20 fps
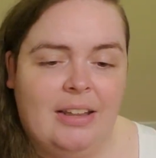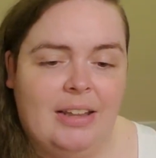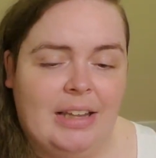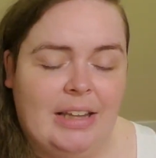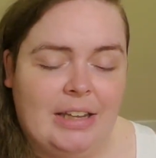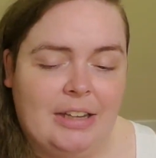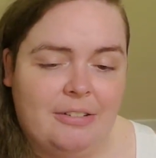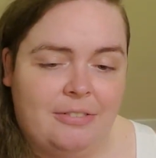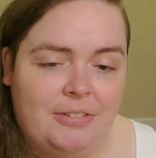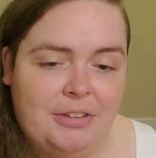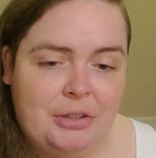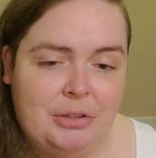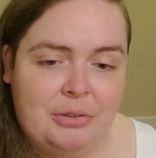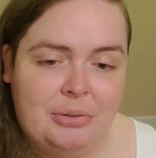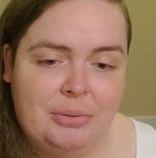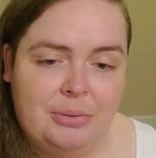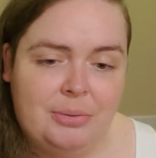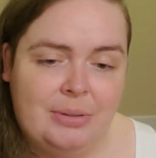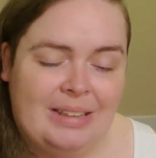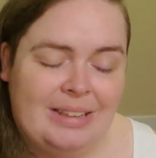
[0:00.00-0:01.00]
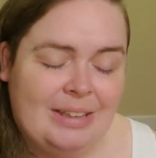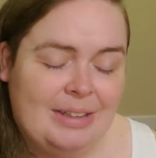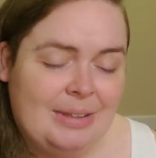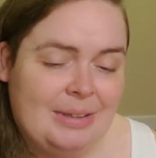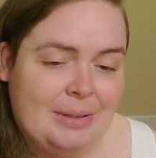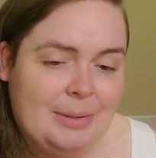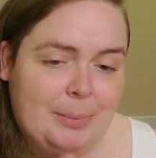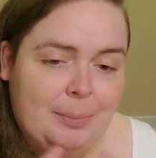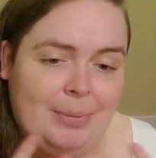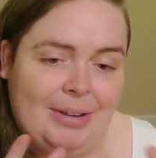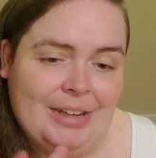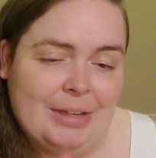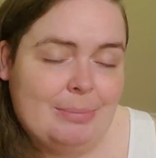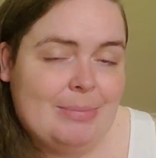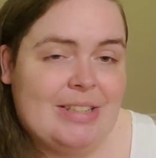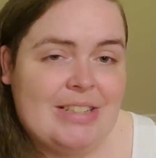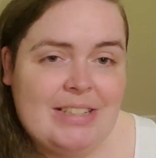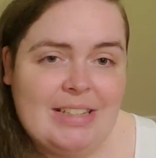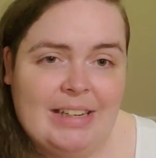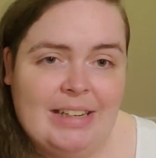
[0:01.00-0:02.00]
If you make a
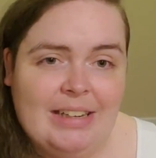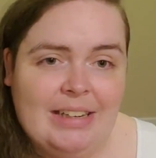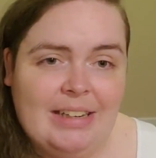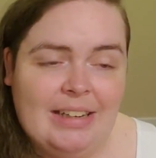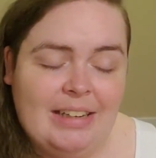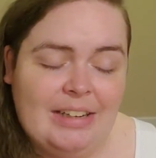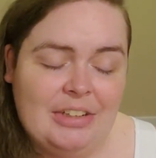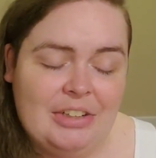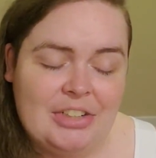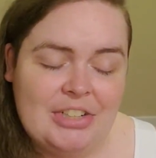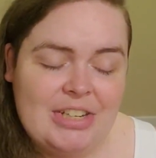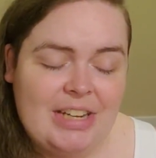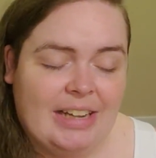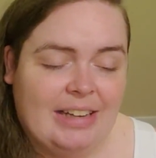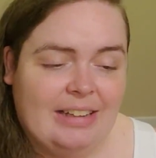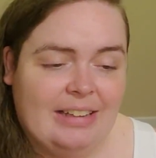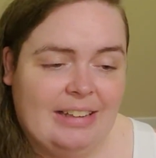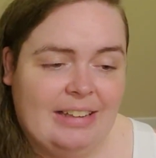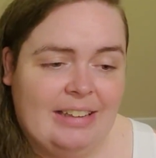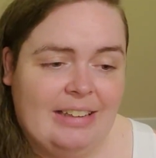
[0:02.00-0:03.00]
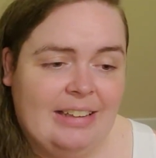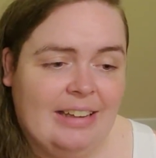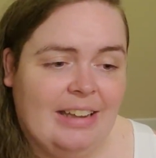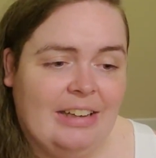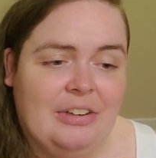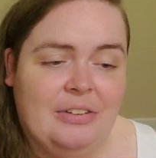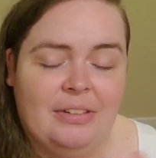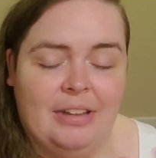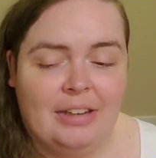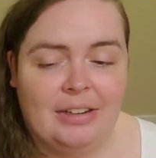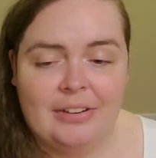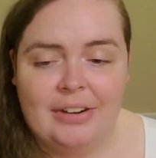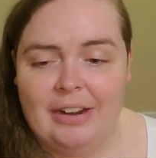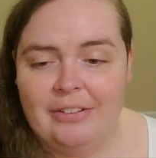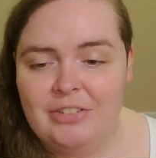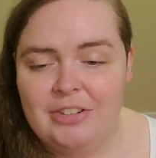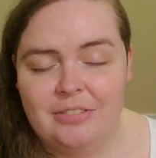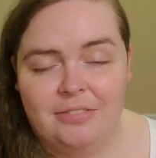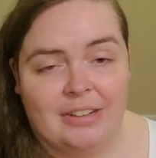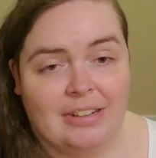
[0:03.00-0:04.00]
mistake in your technique and you later
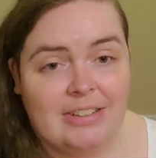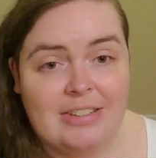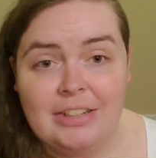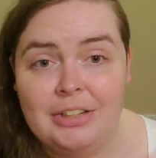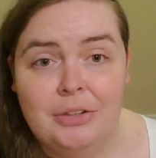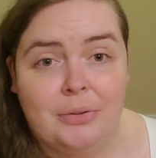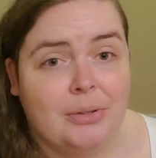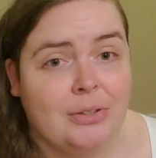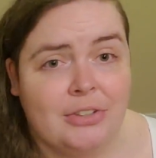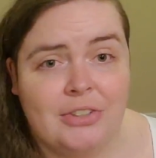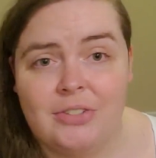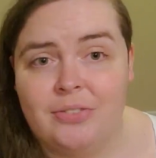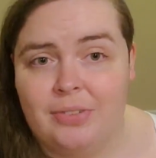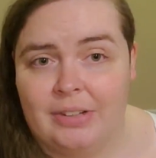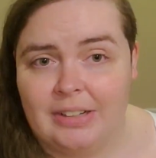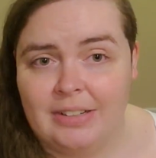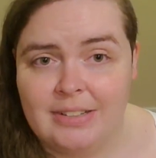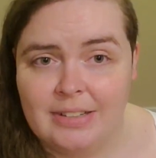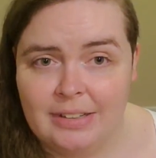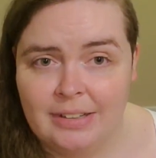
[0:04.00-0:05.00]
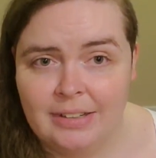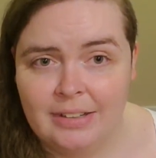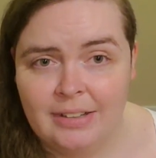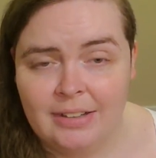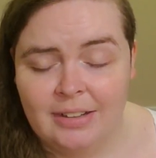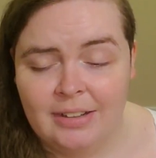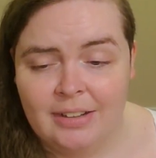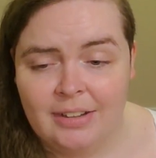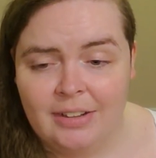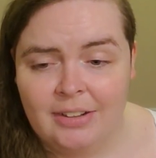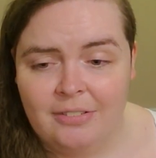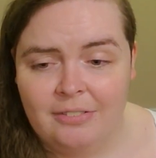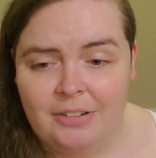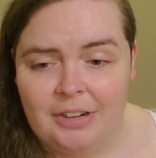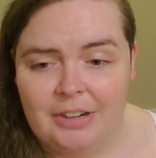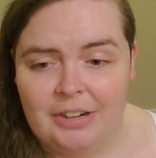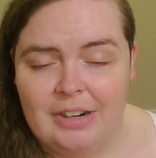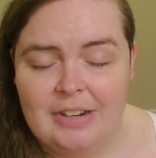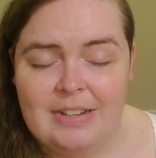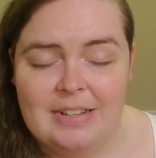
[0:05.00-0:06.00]
have to fix it, you can just fix it.
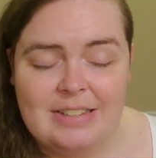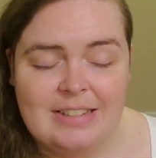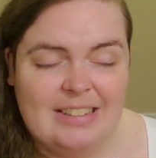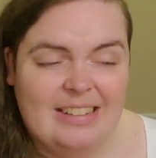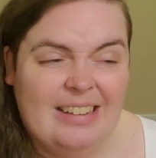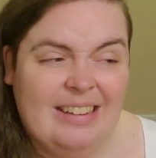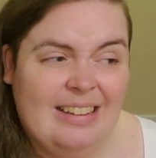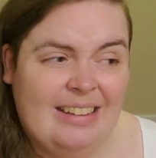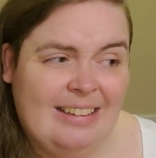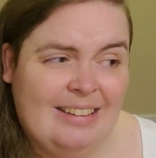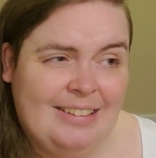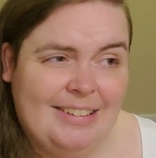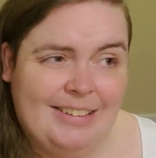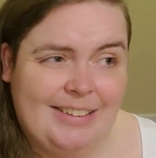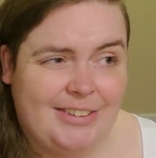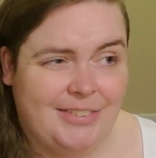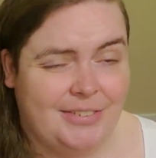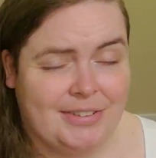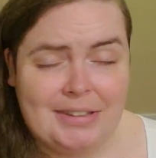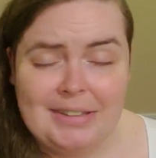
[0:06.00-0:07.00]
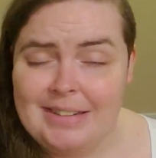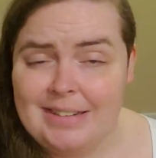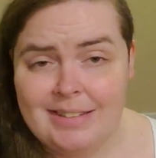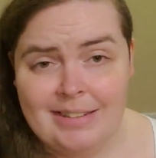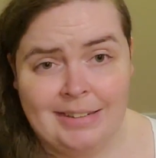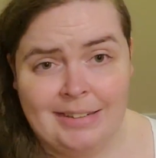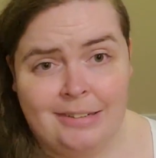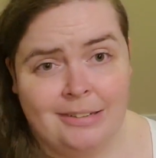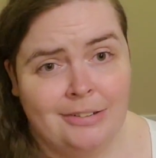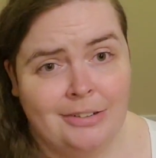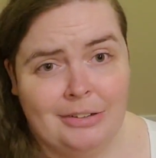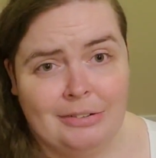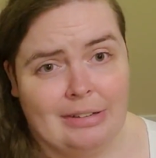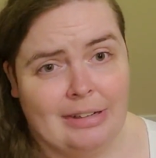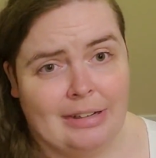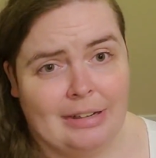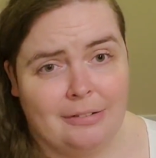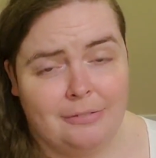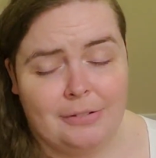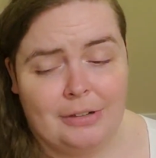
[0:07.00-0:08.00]
Whereas, as far as I know, you
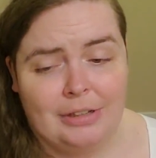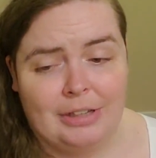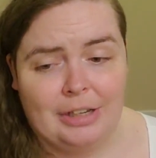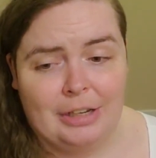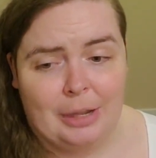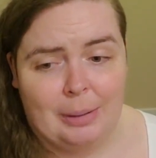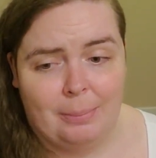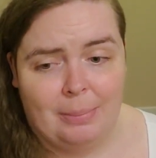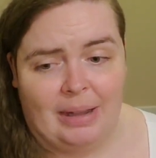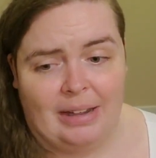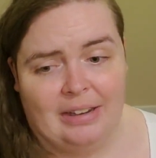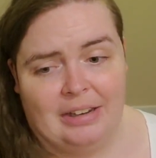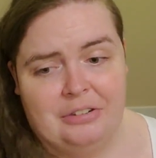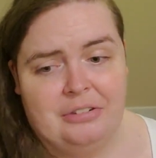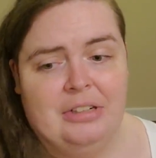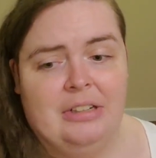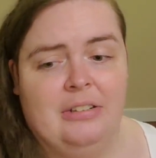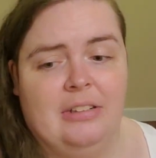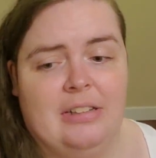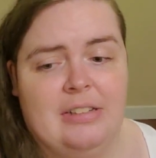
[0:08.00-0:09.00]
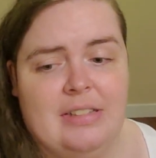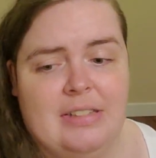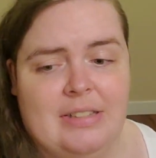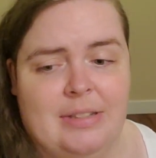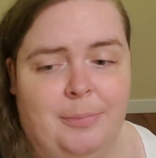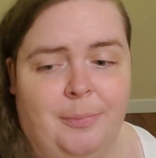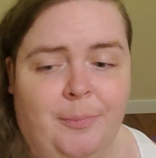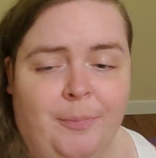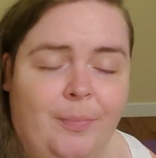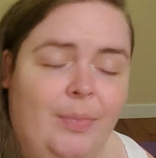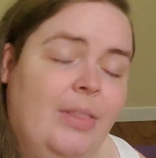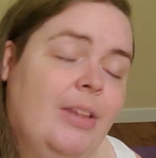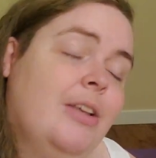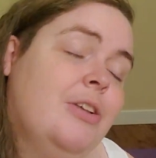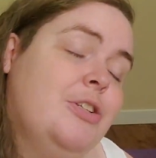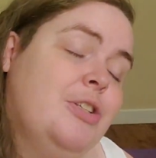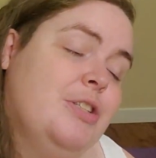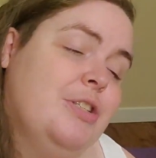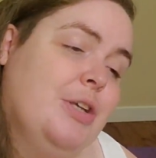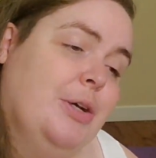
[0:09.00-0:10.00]
can't really get back hearing loss.
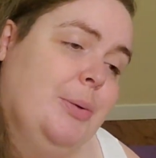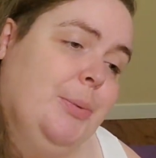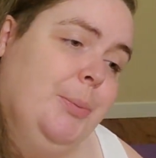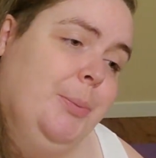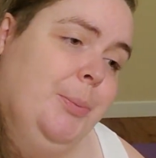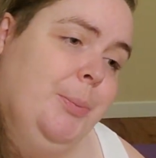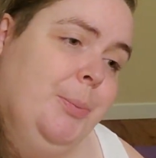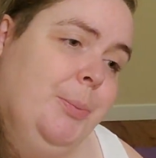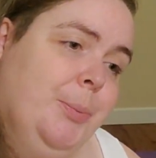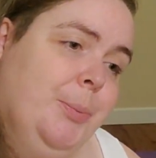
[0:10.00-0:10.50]
So,